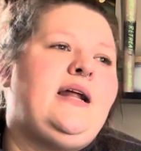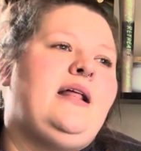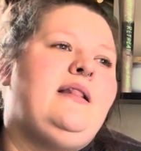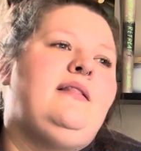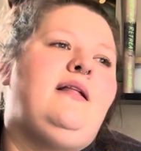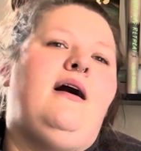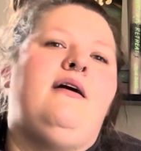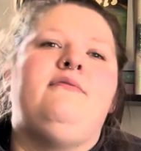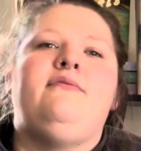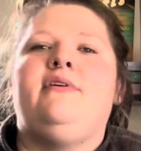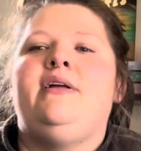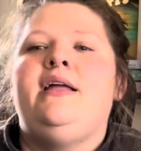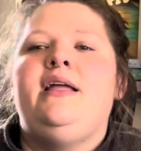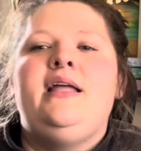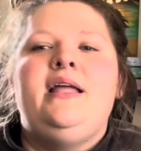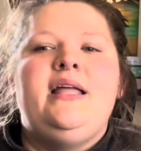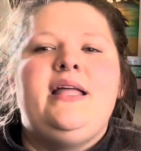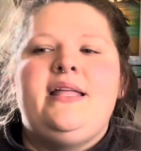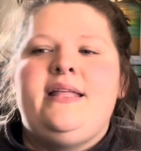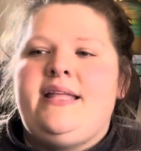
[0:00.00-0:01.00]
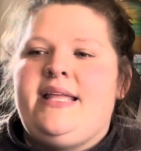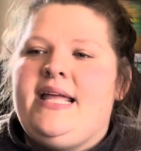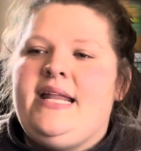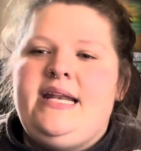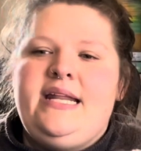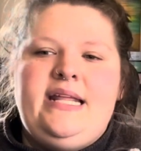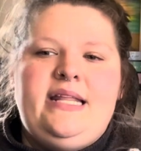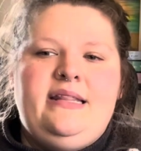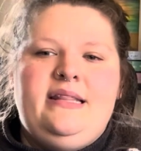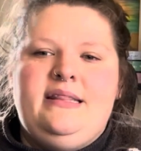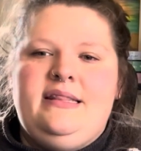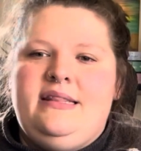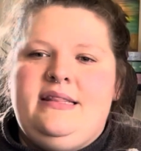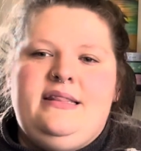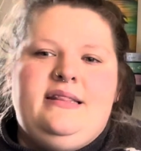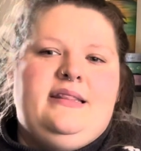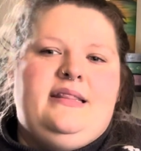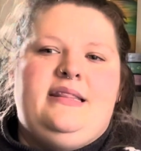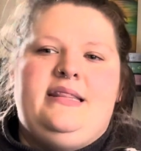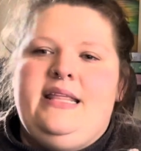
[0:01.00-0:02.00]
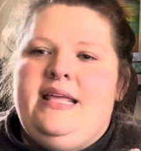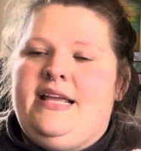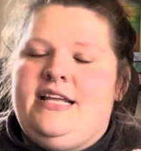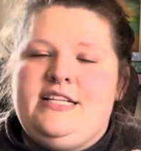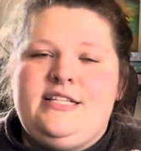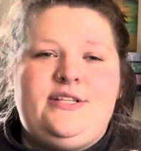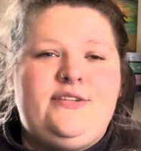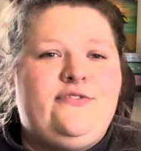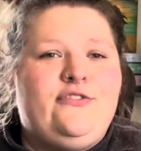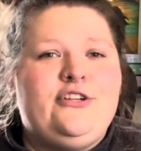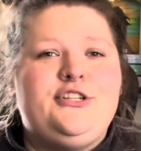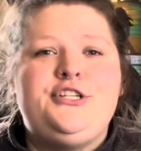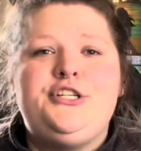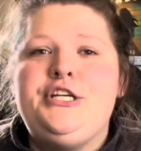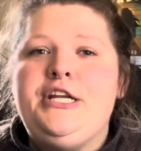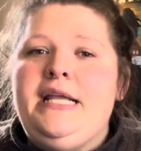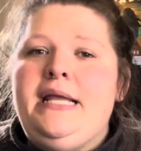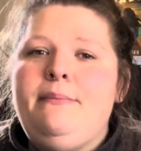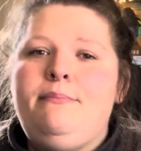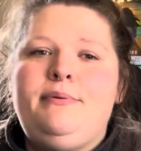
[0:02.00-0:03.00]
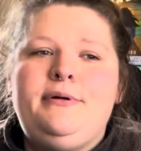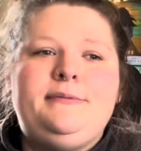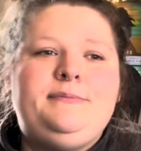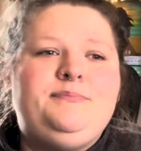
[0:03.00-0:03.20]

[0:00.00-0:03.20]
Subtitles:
I love getting things for cheap.